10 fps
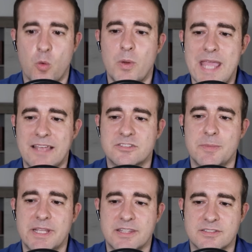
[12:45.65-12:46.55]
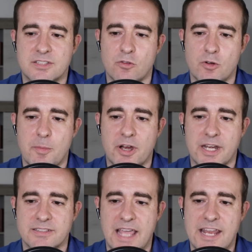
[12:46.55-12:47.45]
We estimate the silver
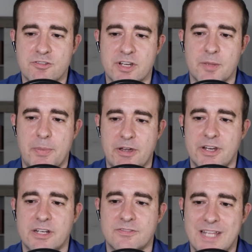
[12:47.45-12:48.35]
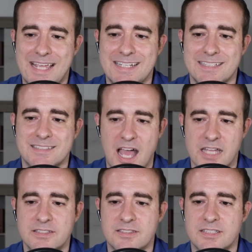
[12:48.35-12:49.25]
market is entering a period of tightness
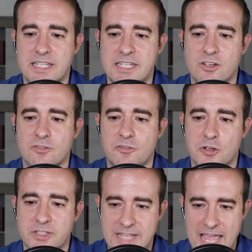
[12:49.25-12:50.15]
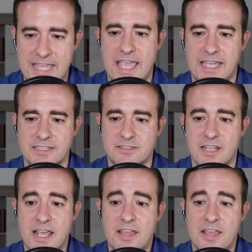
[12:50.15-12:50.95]
unseen for decades.